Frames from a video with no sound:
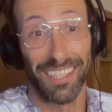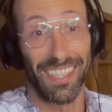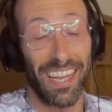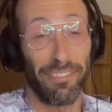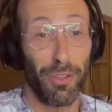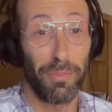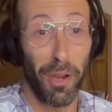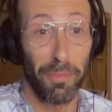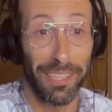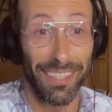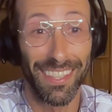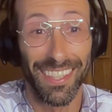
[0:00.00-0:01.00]
every
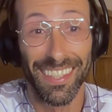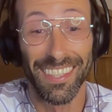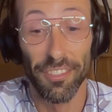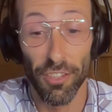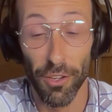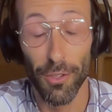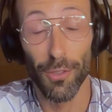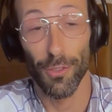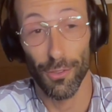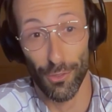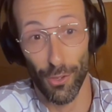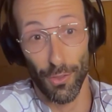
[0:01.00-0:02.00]
moment. So you
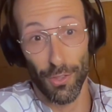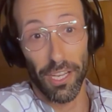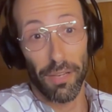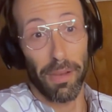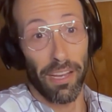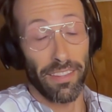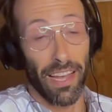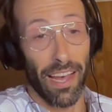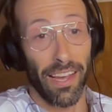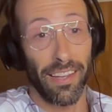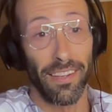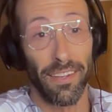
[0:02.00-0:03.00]
think about
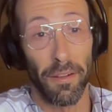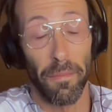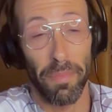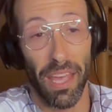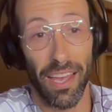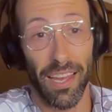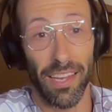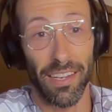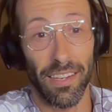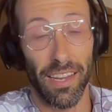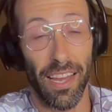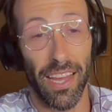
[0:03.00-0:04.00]
that,
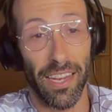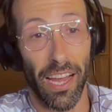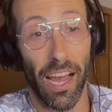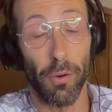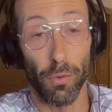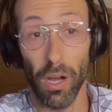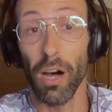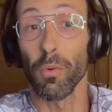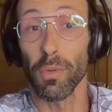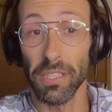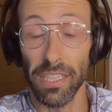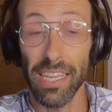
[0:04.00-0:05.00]
and I'll
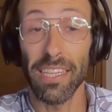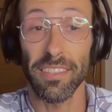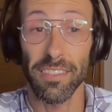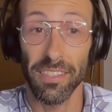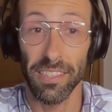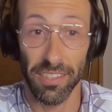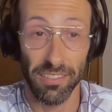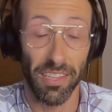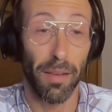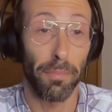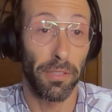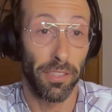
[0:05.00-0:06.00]
relate it to the
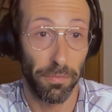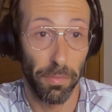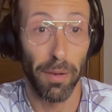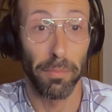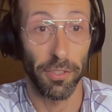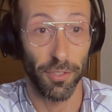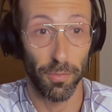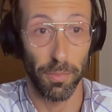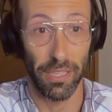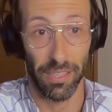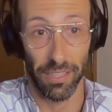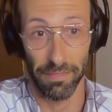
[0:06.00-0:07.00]
example of public
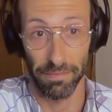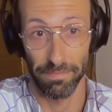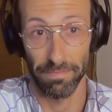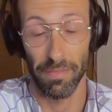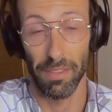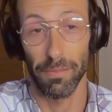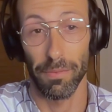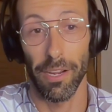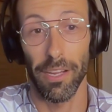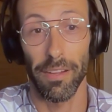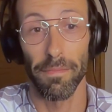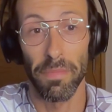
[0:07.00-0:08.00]
speaking. Okay.
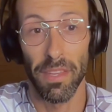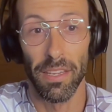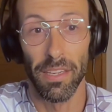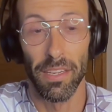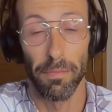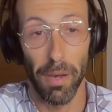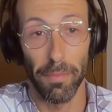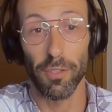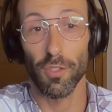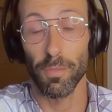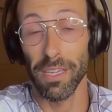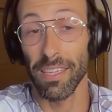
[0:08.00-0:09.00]
Right? Mm-hmm. Public
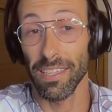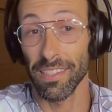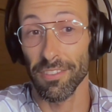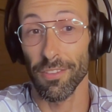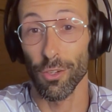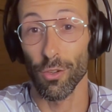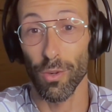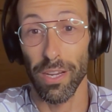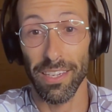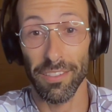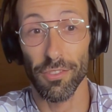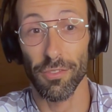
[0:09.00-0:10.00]
speaking is the
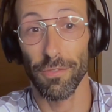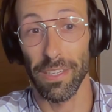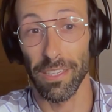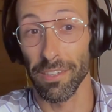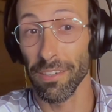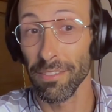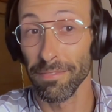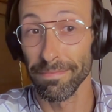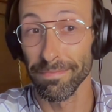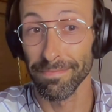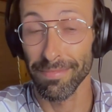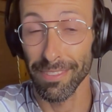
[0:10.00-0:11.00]
greatest fear,
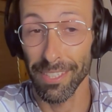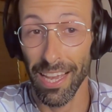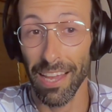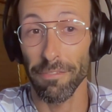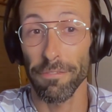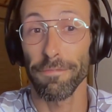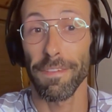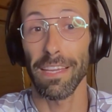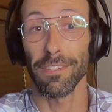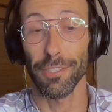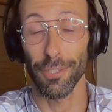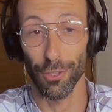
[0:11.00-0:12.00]
and
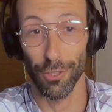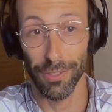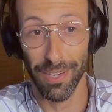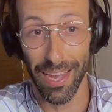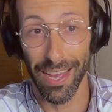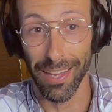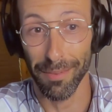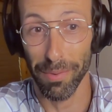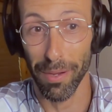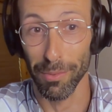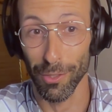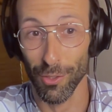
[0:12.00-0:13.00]
failure at
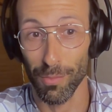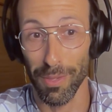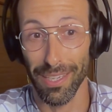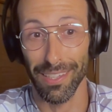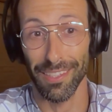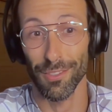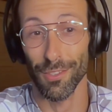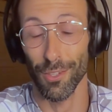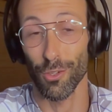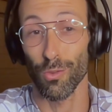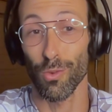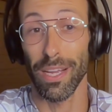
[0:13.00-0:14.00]
public speaking is the
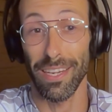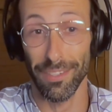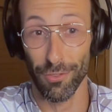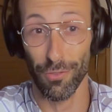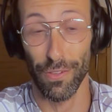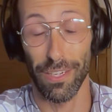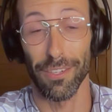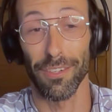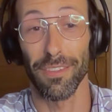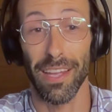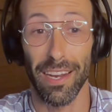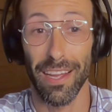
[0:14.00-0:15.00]
greatest fear
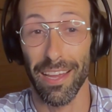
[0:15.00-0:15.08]
that